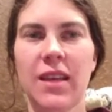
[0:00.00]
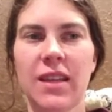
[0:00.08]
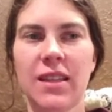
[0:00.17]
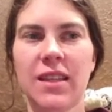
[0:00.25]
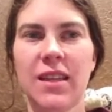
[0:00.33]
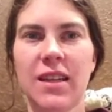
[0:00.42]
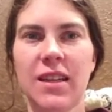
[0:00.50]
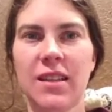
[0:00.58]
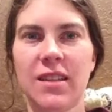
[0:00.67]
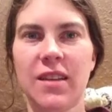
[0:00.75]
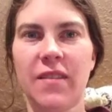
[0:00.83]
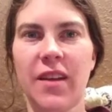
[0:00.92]
This
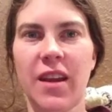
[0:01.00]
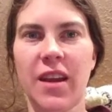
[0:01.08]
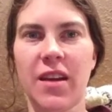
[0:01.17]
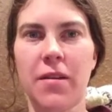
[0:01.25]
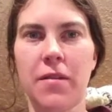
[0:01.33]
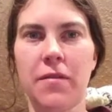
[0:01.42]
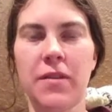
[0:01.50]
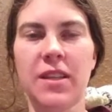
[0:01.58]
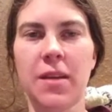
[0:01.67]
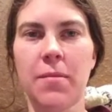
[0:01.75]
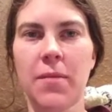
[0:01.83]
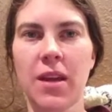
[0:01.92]
is a video
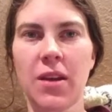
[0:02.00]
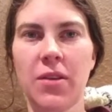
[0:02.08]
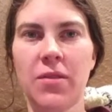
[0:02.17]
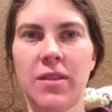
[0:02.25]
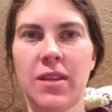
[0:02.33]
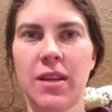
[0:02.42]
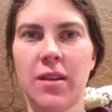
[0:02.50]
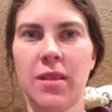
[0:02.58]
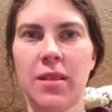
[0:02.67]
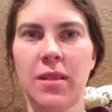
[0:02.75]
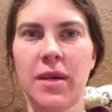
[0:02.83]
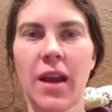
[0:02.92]
for somebody who is
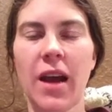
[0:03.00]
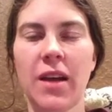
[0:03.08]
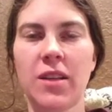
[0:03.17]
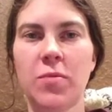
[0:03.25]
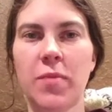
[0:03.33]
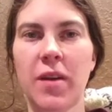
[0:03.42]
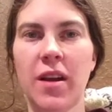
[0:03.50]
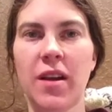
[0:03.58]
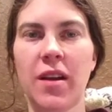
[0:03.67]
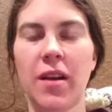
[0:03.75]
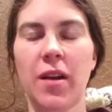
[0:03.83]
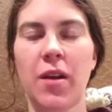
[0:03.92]
in
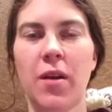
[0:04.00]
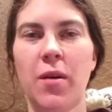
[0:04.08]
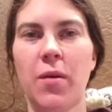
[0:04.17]
pre-algebra